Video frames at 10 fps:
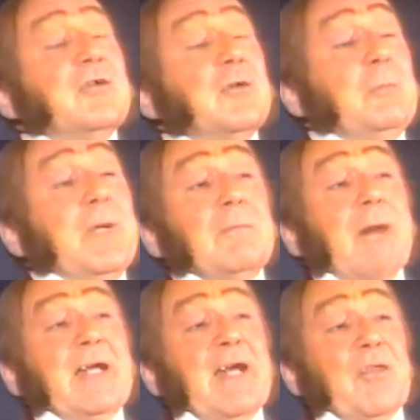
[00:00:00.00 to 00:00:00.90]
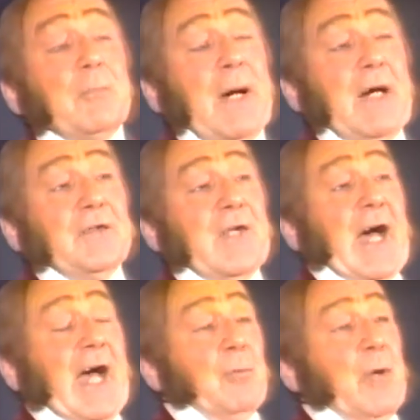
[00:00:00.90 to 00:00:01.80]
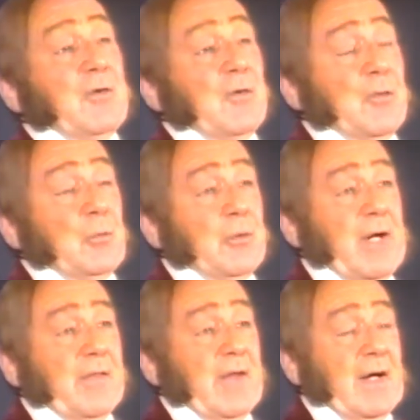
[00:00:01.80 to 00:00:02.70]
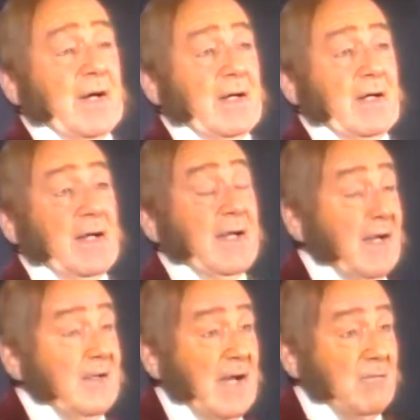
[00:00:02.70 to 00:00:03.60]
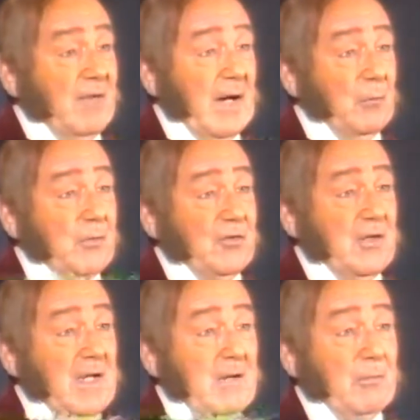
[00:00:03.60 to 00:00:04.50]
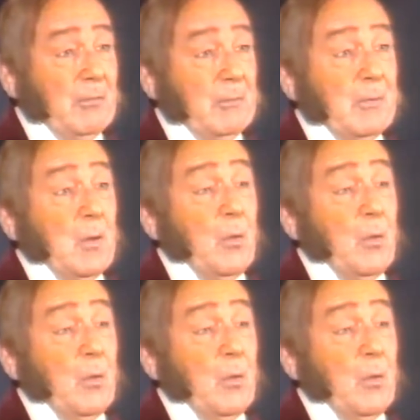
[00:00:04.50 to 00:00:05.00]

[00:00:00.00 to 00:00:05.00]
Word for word: To be my next partner, I ventured to press her, and I found that she lisped.